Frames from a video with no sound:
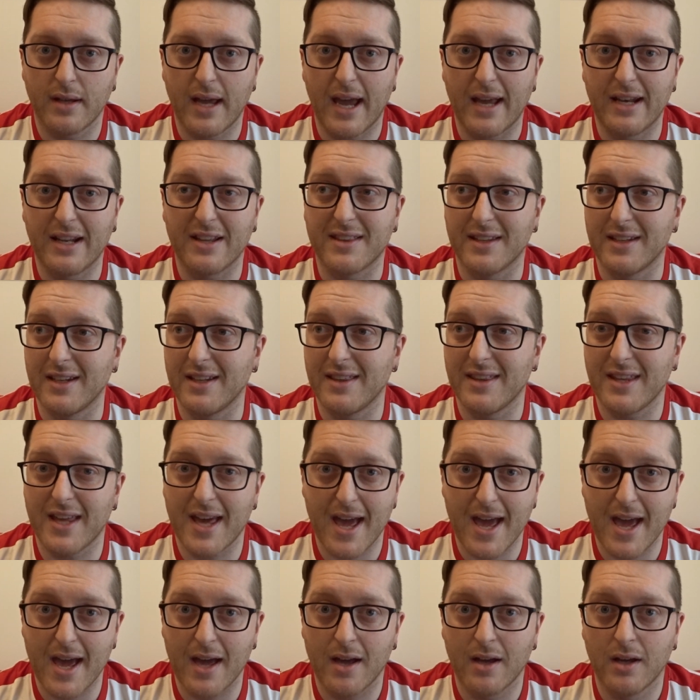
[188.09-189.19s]
anything in the
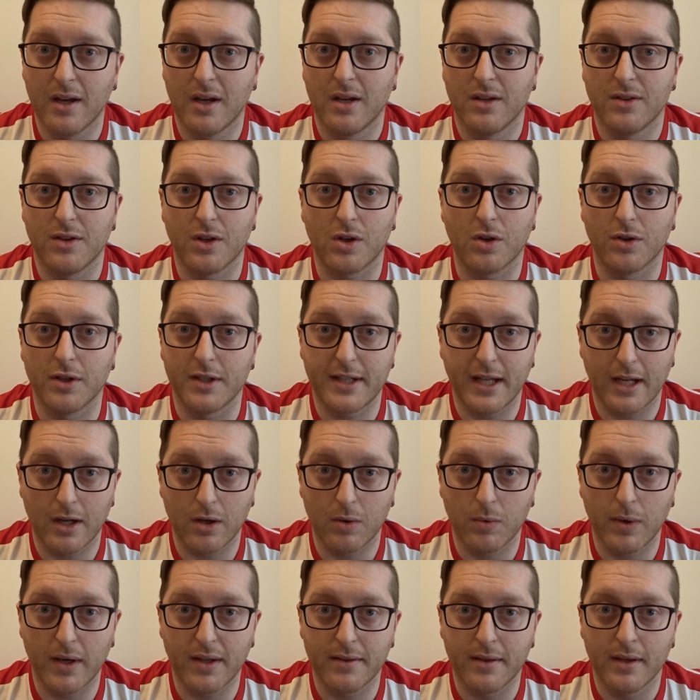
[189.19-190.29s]
air, they're going to
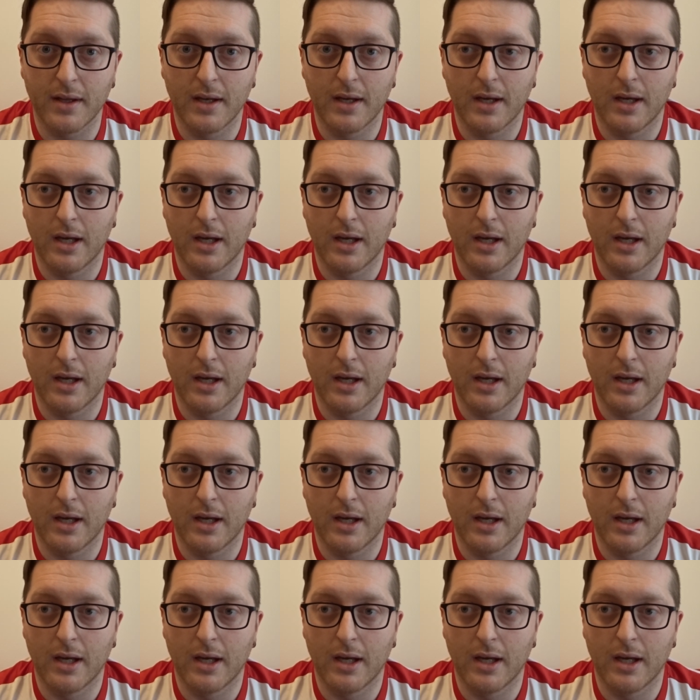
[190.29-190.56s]
deal with.